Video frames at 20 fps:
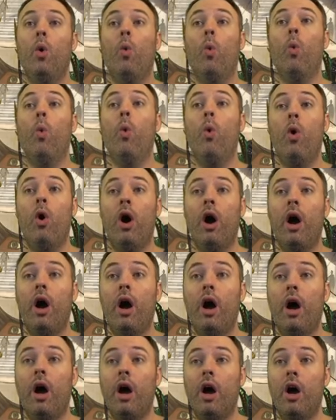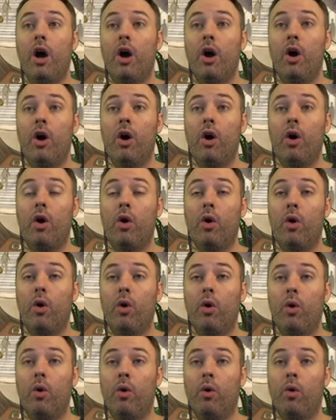
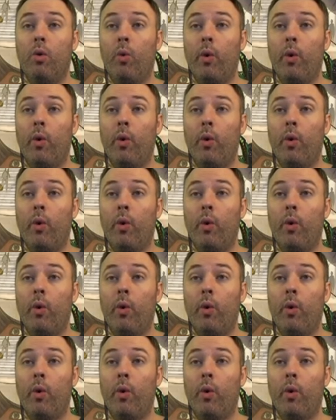Whoa!